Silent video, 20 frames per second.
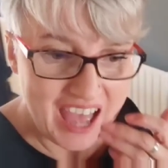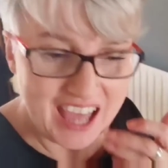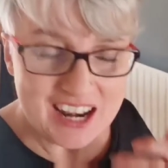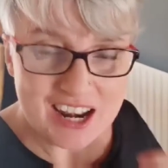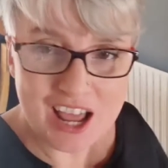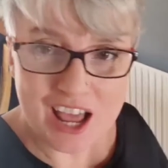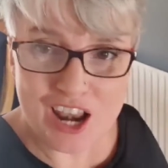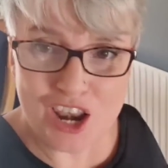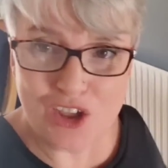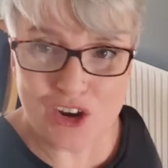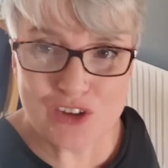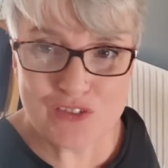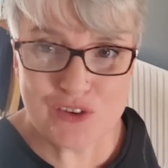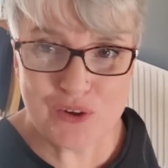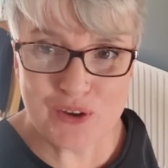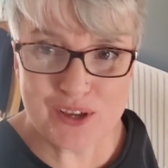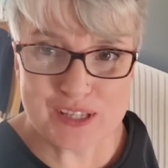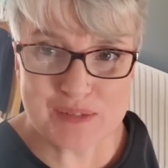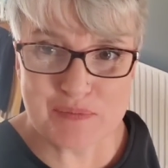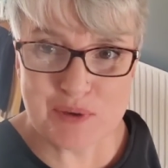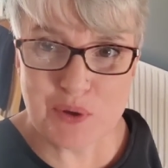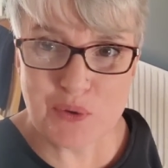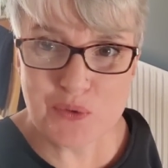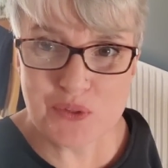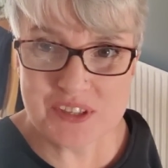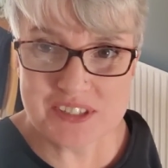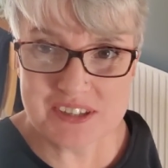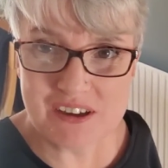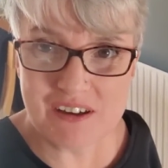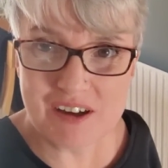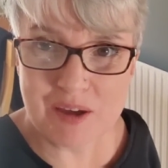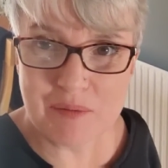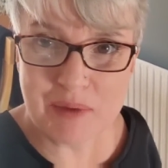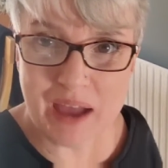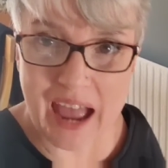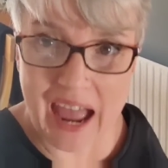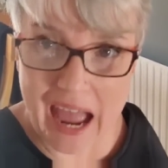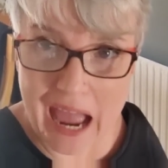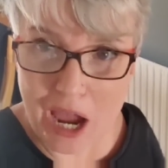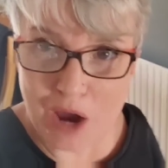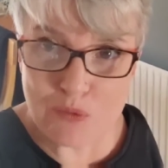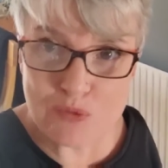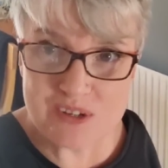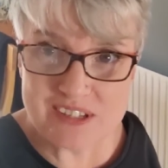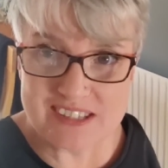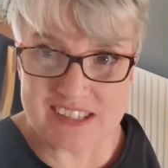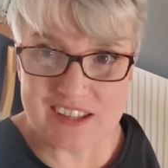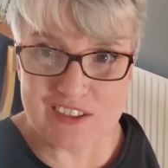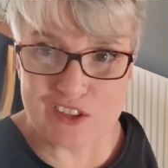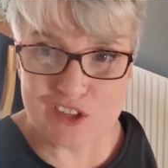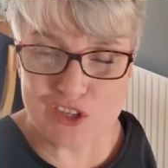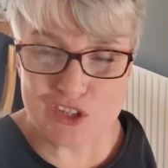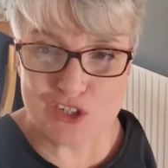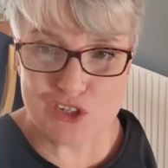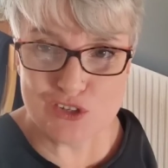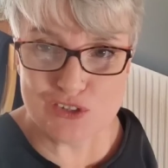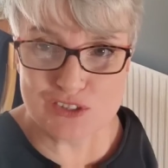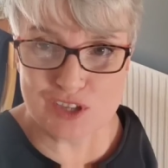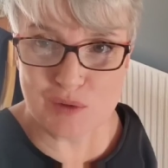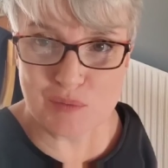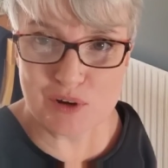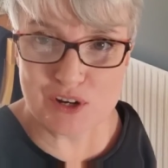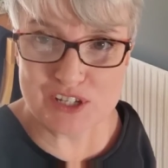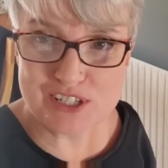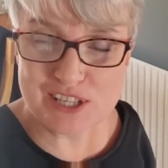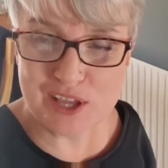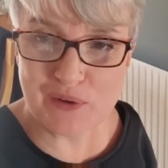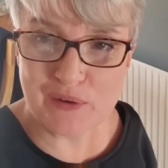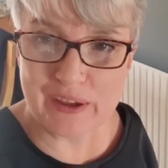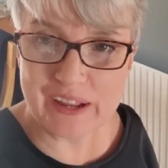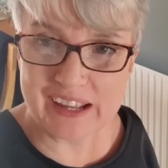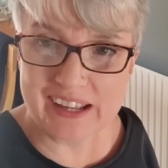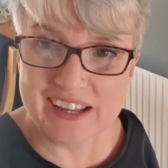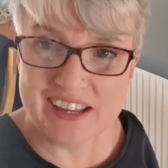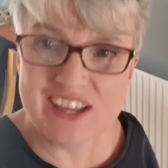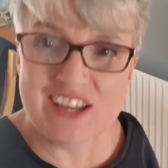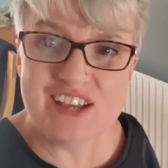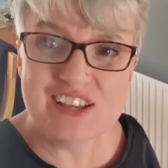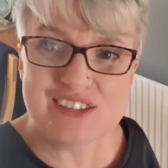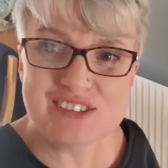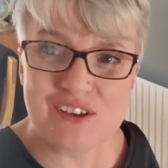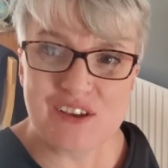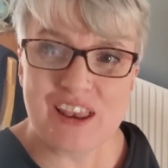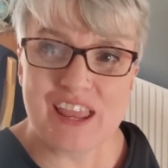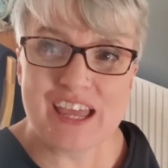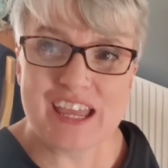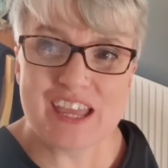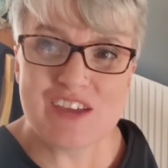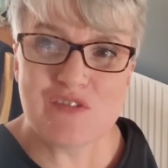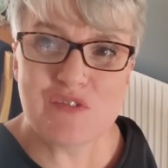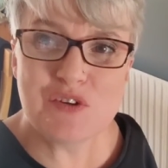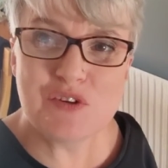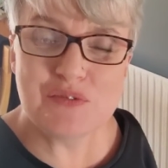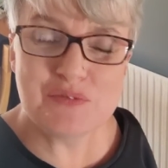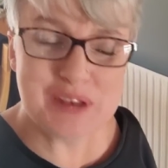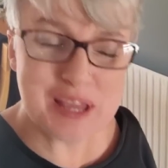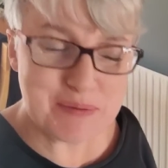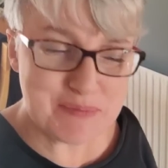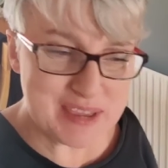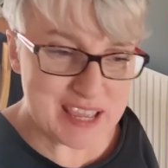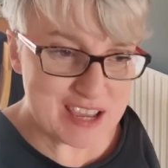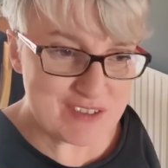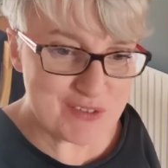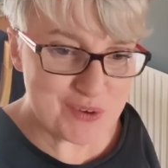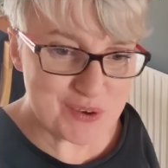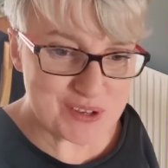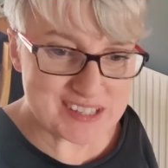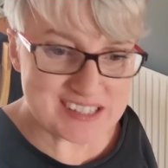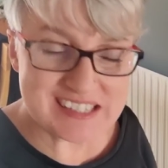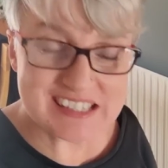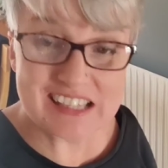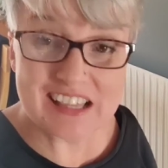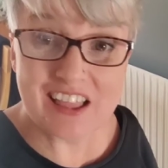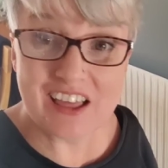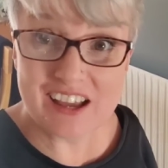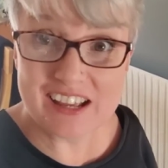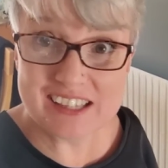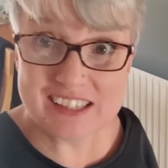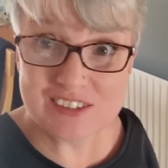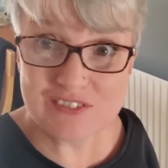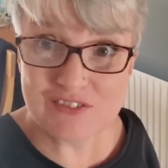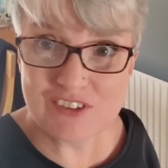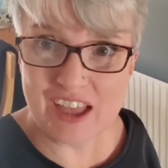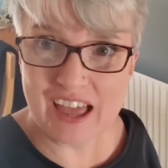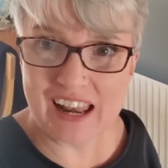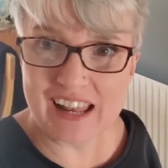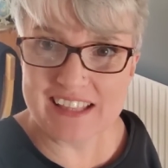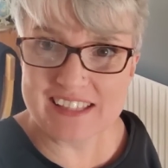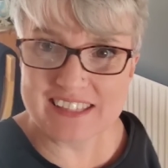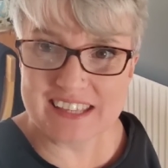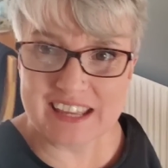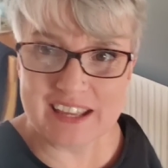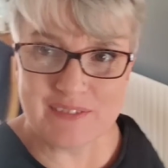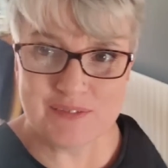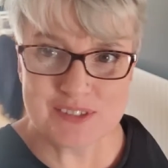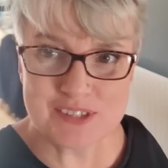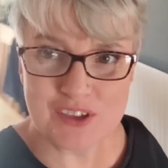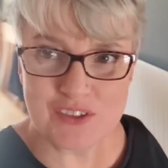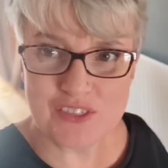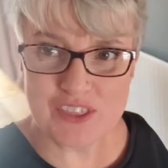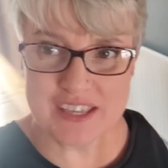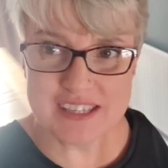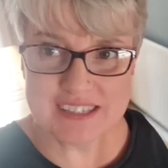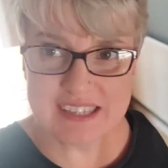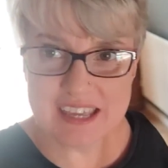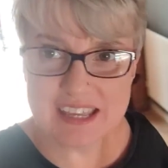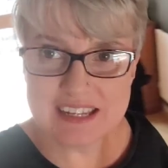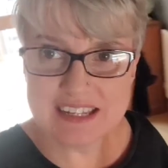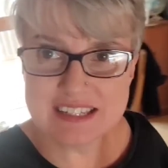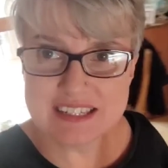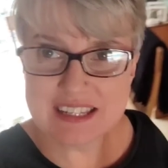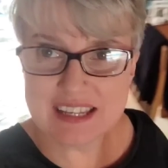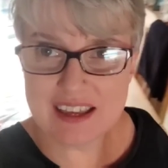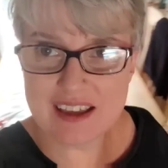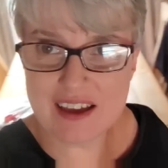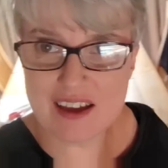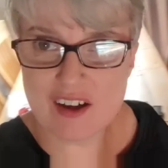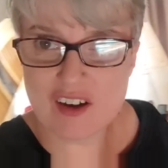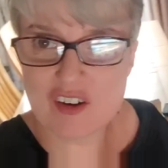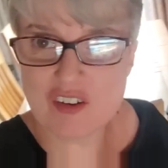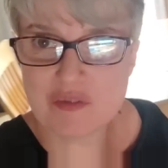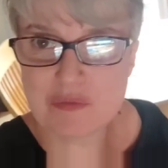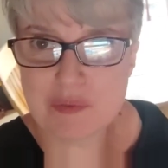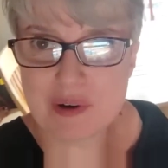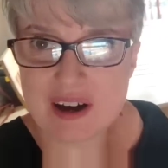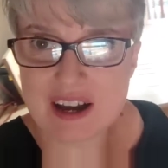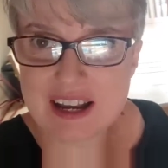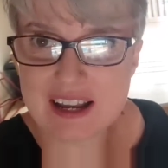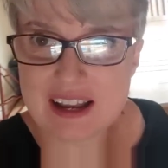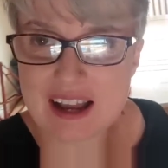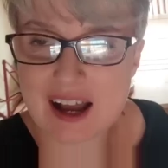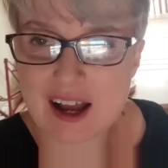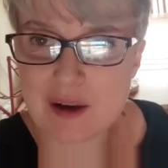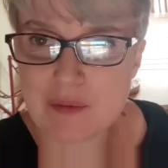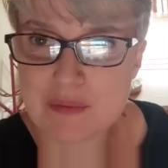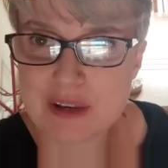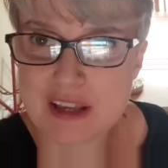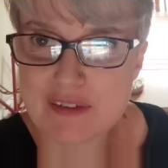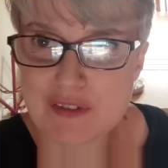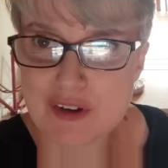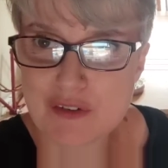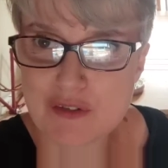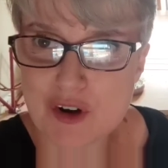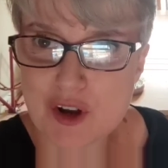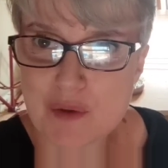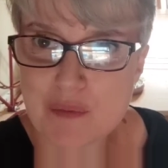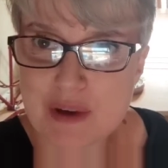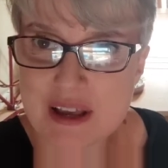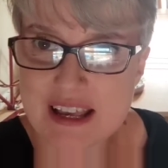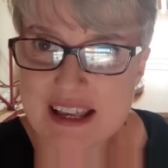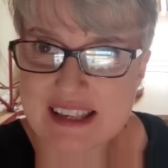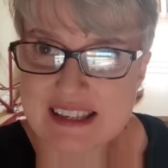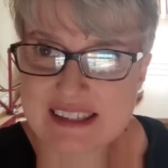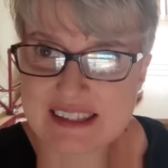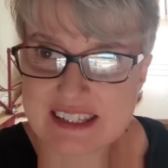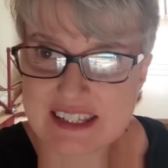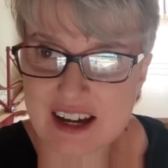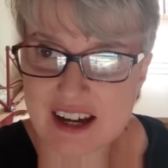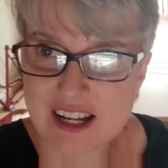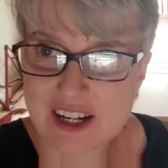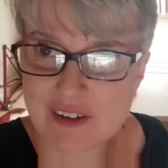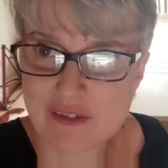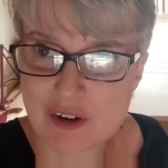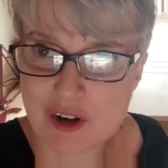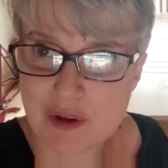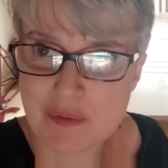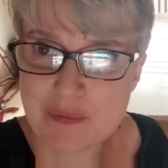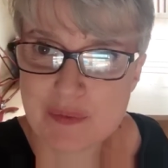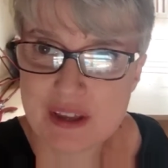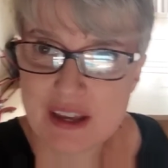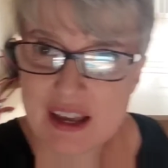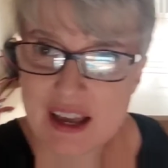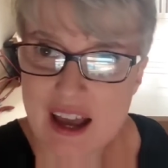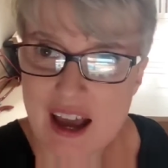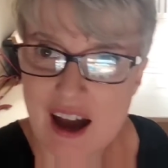And a lot of you ask me all the time, how is it that you do so much sewing? So let me give you a slice of reality. So this end of my living room is the dining room,